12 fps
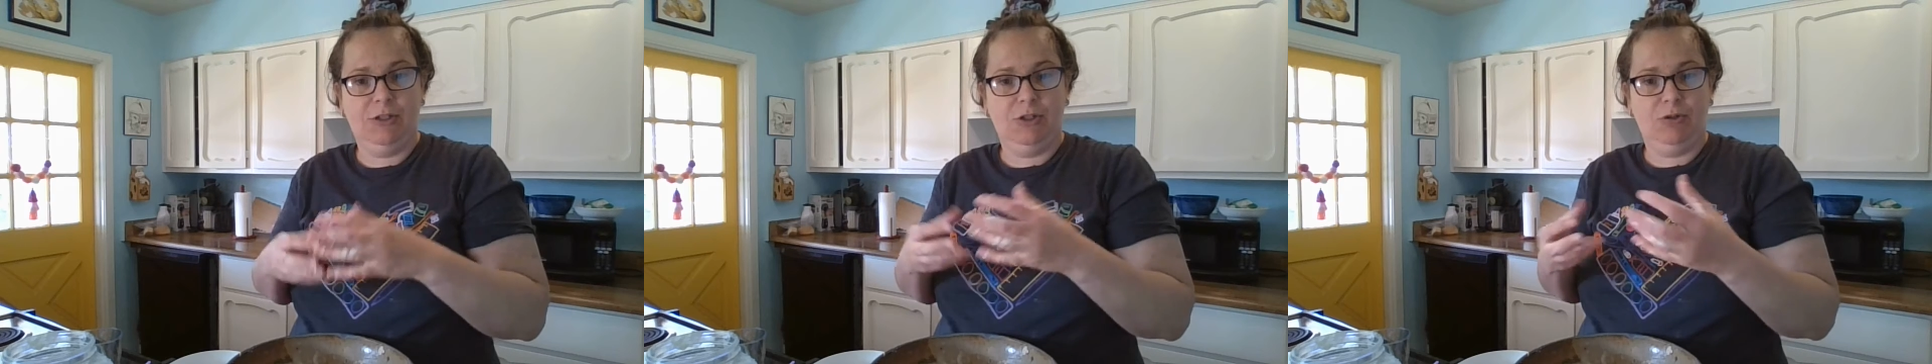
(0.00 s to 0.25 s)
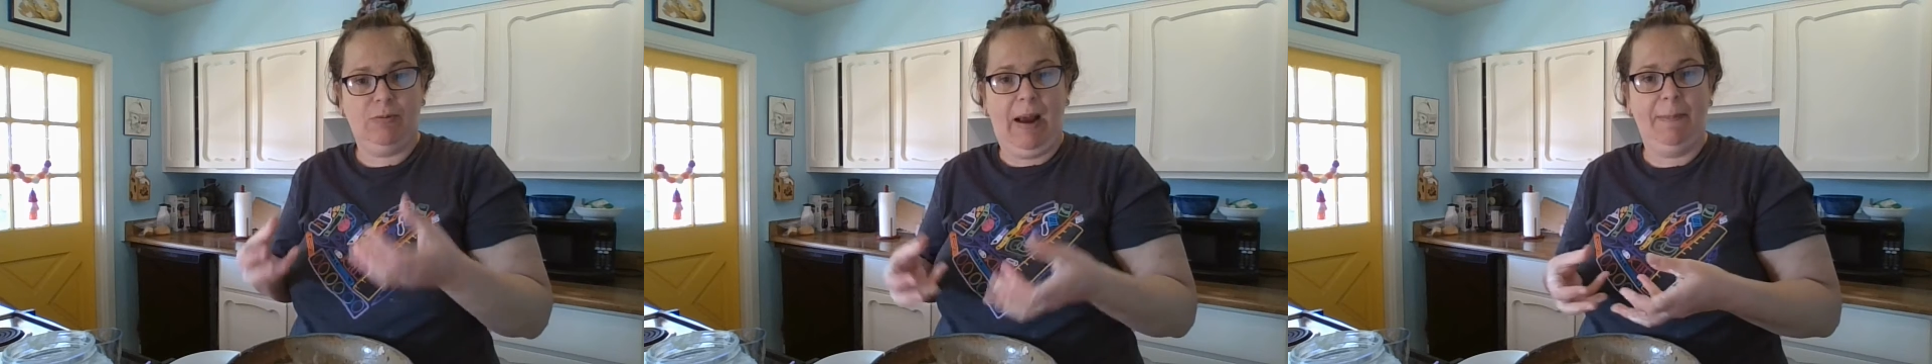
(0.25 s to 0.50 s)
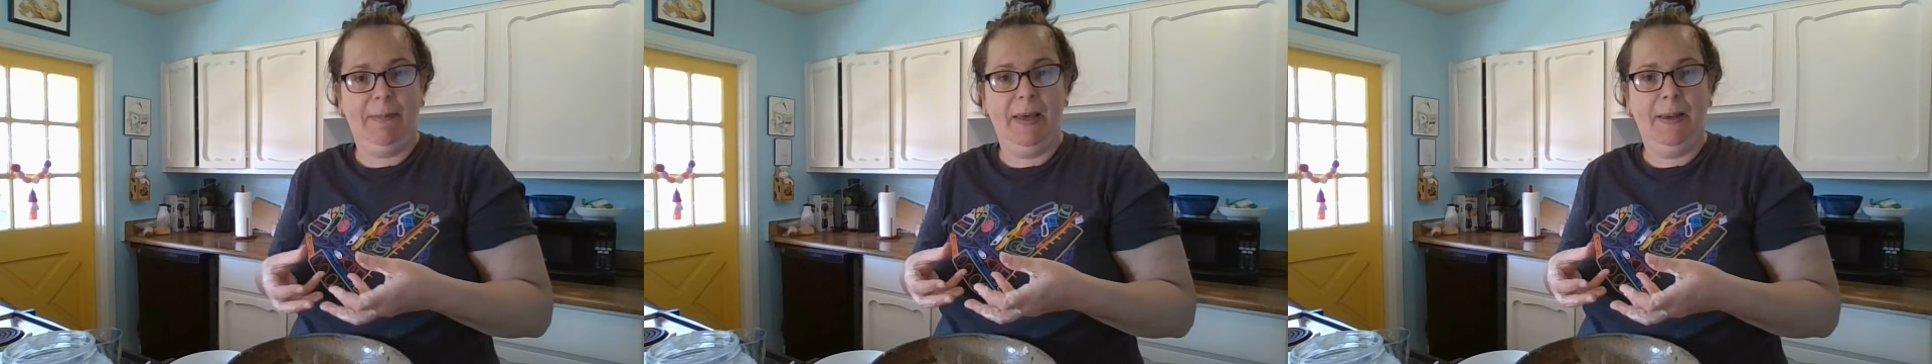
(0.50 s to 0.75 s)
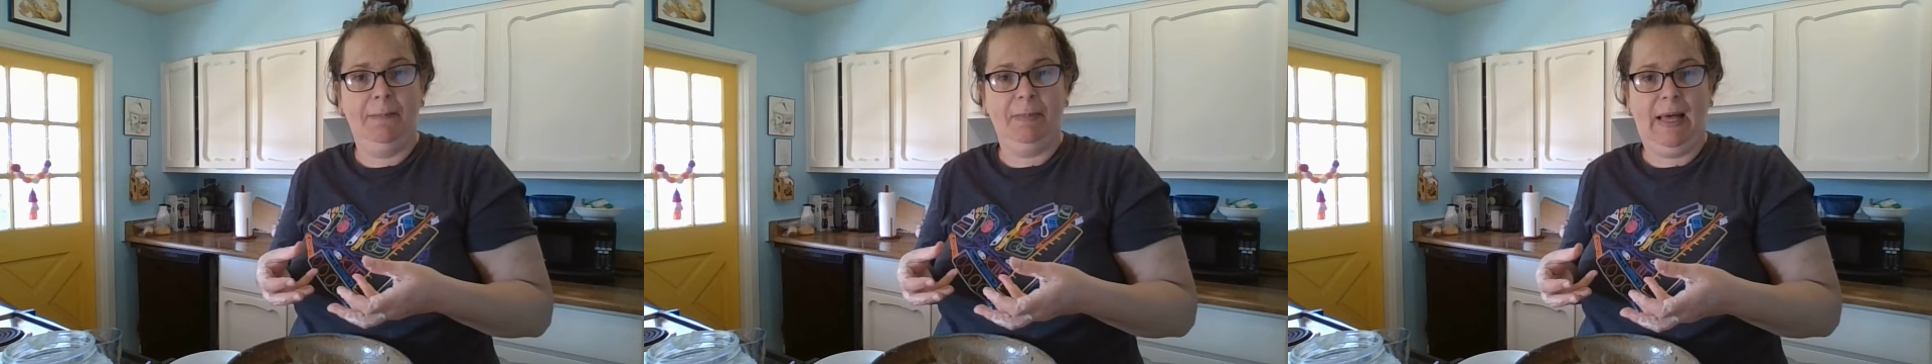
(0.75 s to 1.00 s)
just wrap it
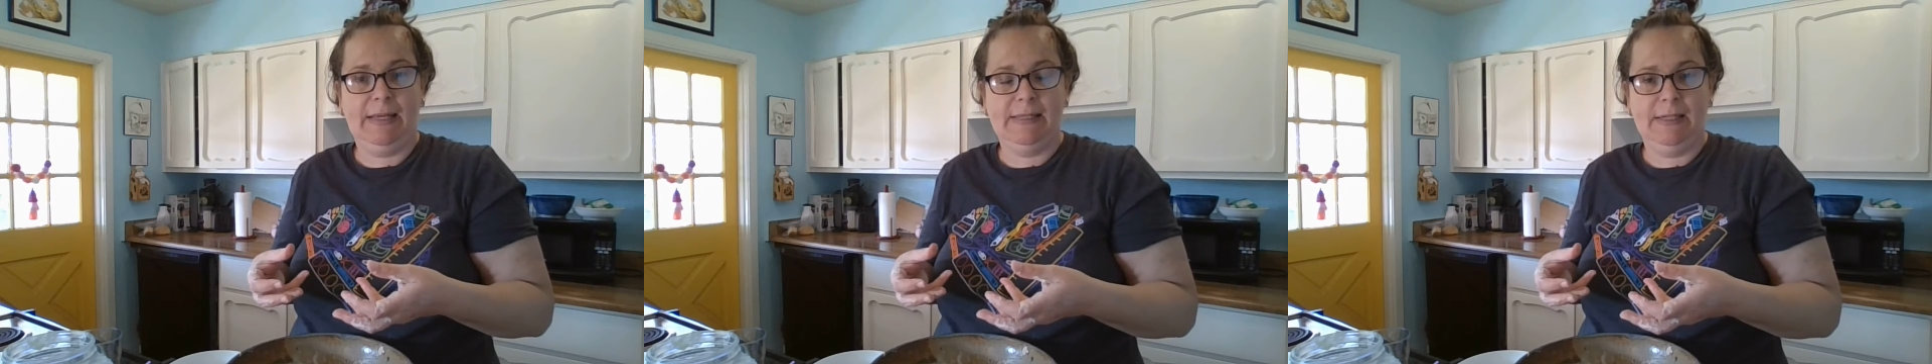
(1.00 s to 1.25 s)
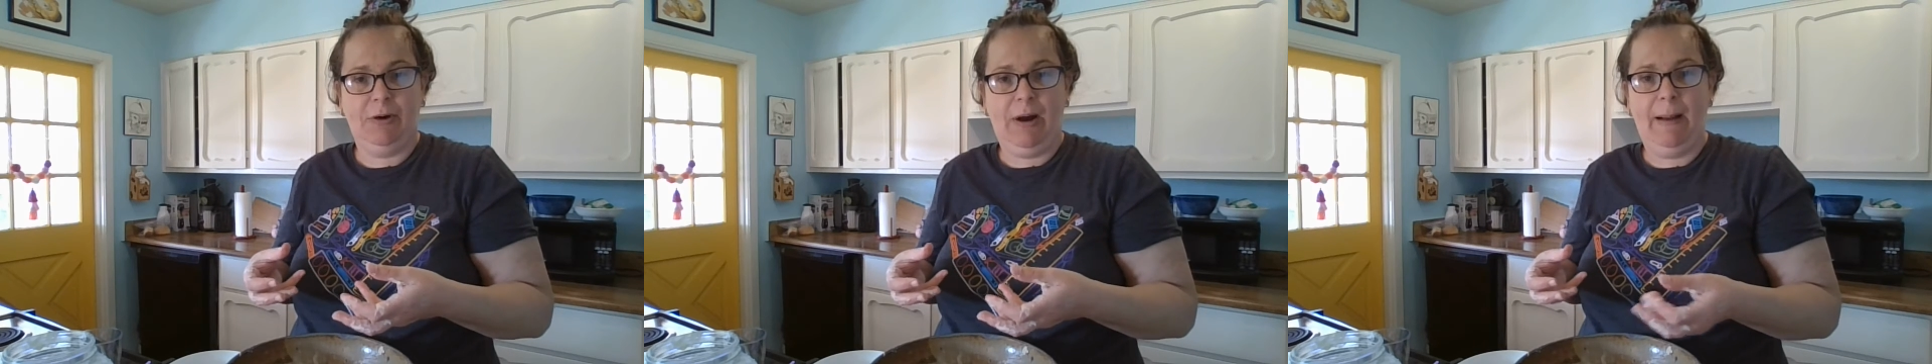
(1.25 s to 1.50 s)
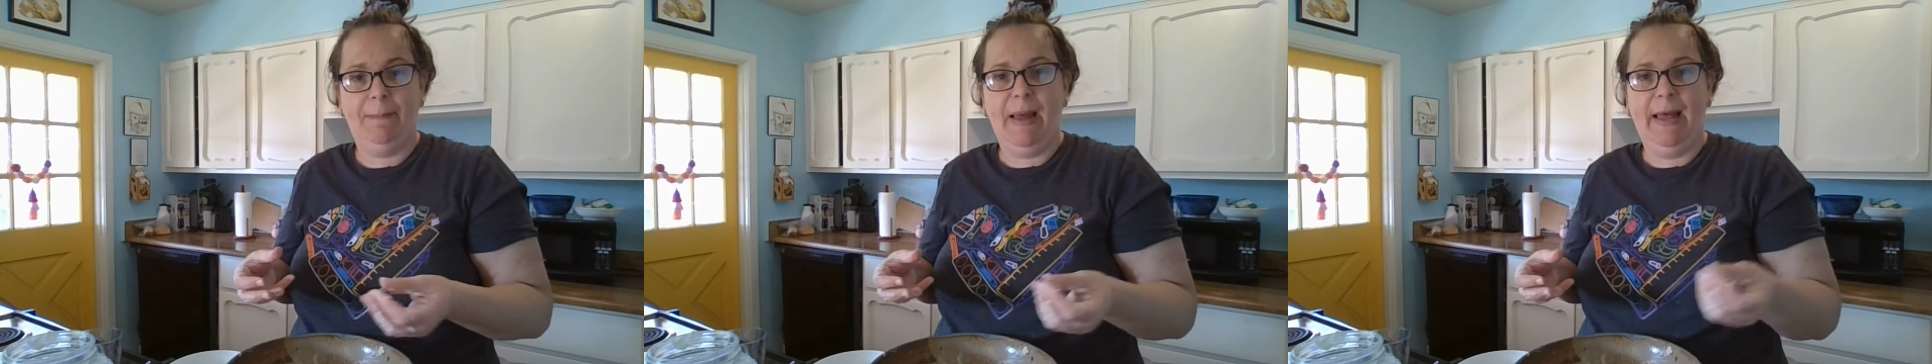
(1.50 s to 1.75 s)
in plastic wrap